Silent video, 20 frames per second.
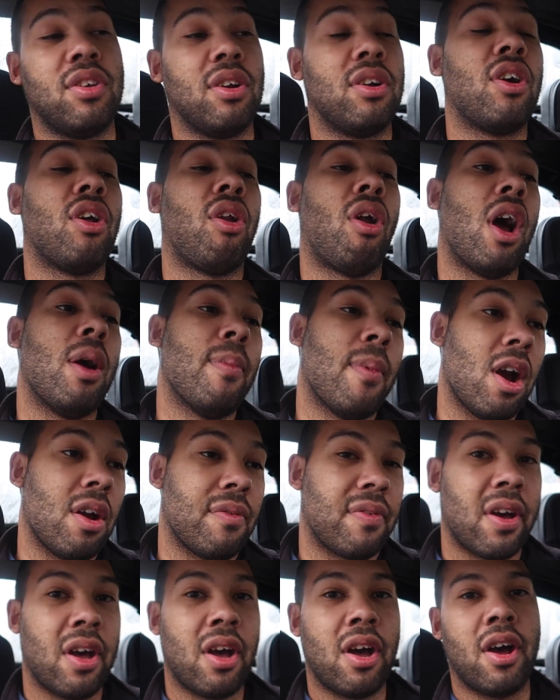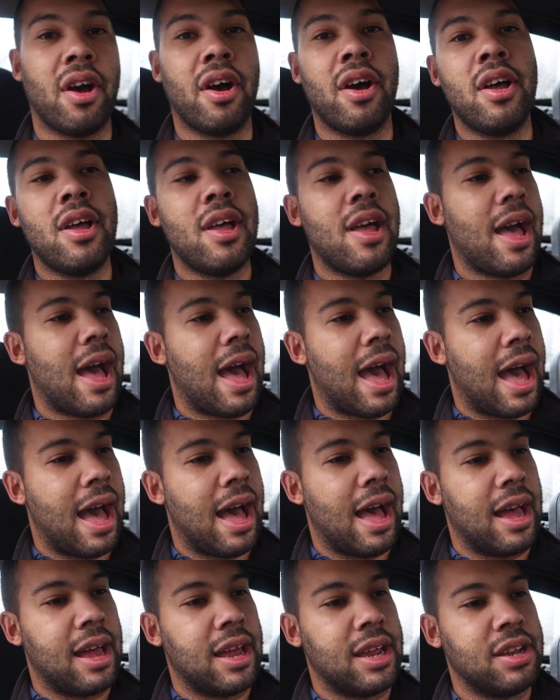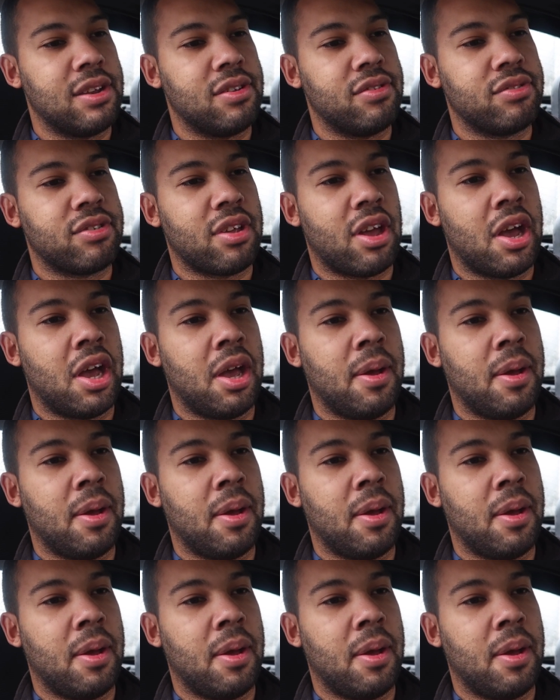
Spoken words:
to climb over her, and